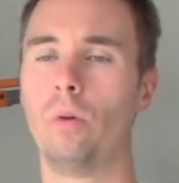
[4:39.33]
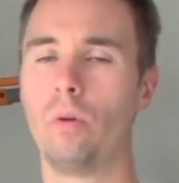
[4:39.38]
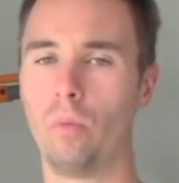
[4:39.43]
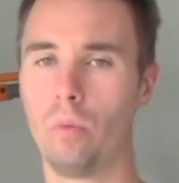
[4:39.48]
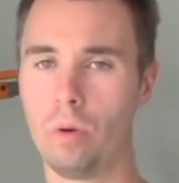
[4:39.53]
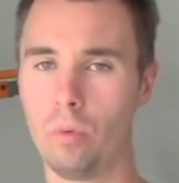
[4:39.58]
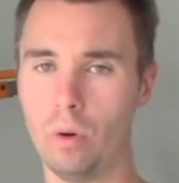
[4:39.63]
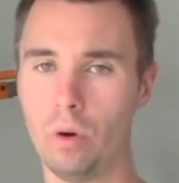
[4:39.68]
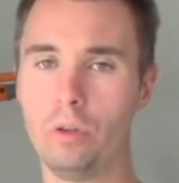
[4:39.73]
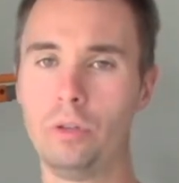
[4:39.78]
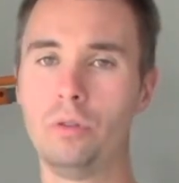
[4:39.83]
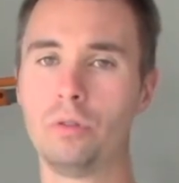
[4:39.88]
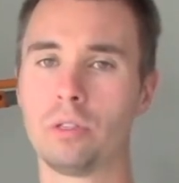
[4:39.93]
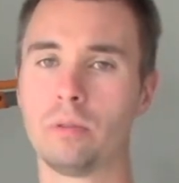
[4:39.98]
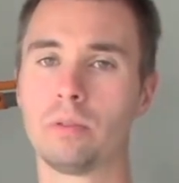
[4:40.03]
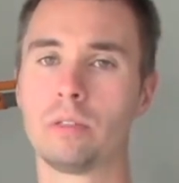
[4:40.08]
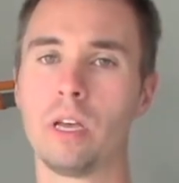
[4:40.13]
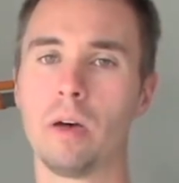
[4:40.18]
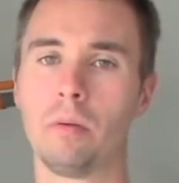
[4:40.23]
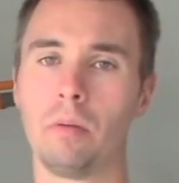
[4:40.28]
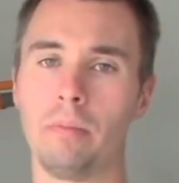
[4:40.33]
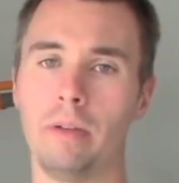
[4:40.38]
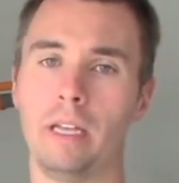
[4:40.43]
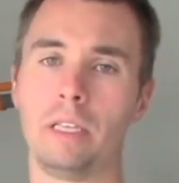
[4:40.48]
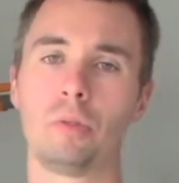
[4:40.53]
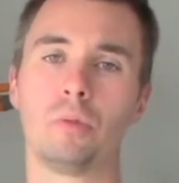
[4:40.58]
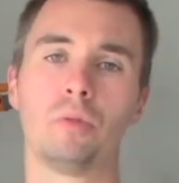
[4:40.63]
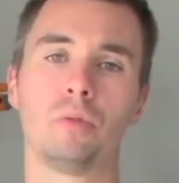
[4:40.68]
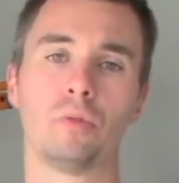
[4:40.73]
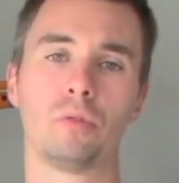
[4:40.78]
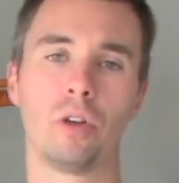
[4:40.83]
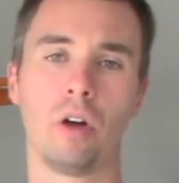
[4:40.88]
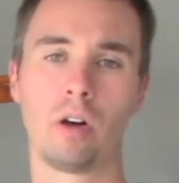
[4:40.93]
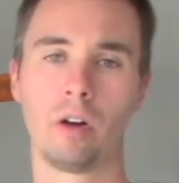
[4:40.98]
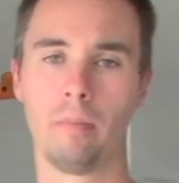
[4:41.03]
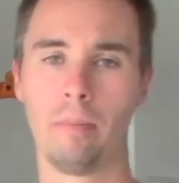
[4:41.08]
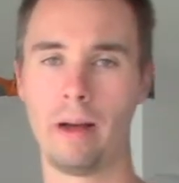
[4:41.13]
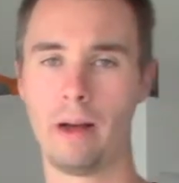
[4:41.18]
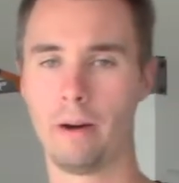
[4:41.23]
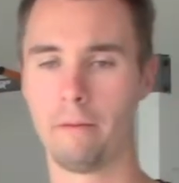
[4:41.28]
We will use some supplements, which we'll talk
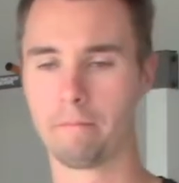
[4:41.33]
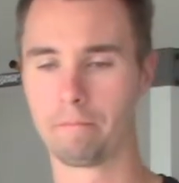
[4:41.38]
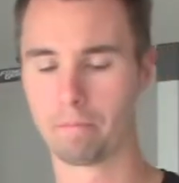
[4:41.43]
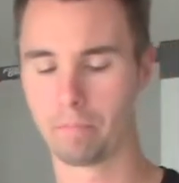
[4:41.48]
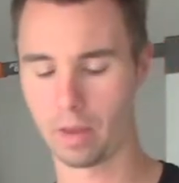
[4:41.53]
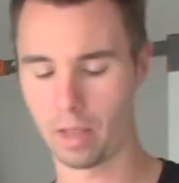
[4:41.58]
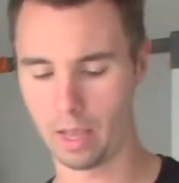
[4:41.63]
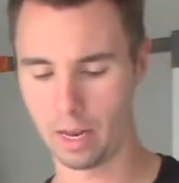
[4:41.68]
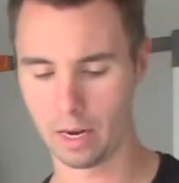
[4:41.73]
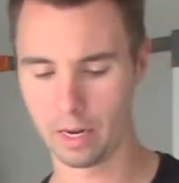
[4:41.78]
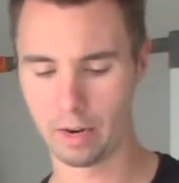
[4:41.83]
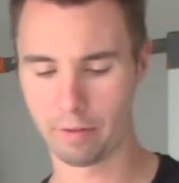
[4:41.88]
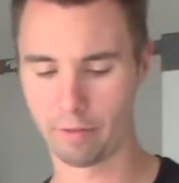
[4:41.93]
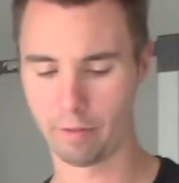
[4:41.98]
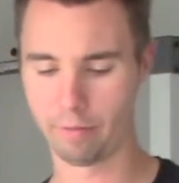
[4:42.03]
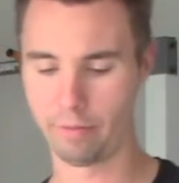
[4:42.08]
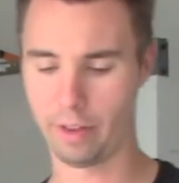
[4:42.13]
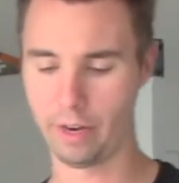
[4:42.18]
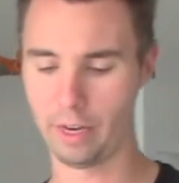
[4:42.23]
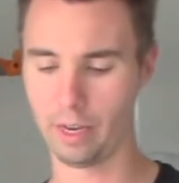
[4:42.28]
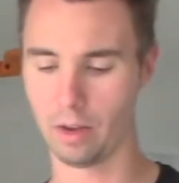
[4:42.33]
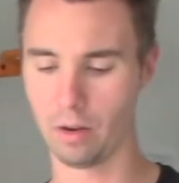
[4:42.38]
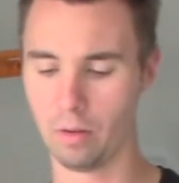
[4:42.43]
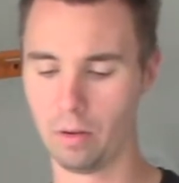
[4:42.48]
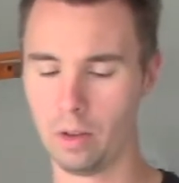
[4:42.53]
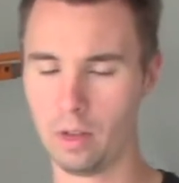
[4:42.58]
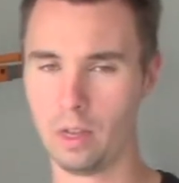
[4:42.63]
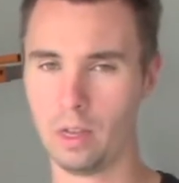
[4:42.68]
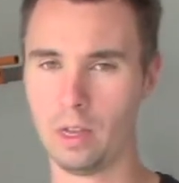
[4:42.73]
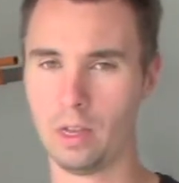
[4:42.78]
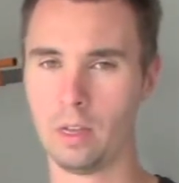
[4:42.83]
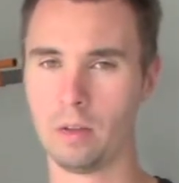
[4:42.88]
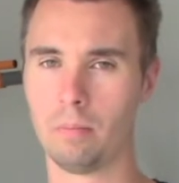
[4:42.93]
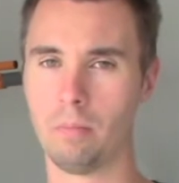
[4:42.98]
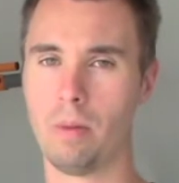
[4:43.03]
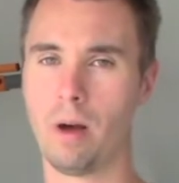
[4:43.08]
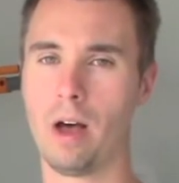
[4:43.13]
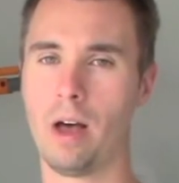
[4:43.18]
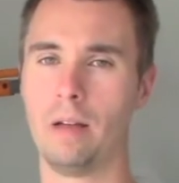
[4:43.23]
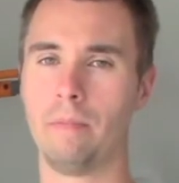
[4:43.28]
about in a different video,
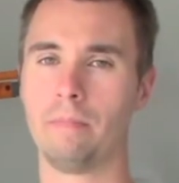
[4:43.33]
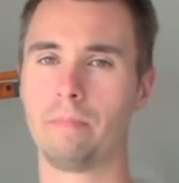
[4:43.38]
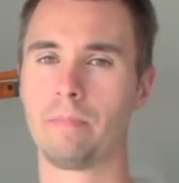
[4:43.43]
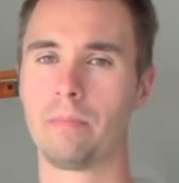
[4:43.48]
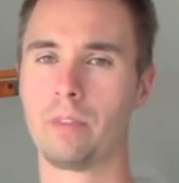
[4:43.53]
but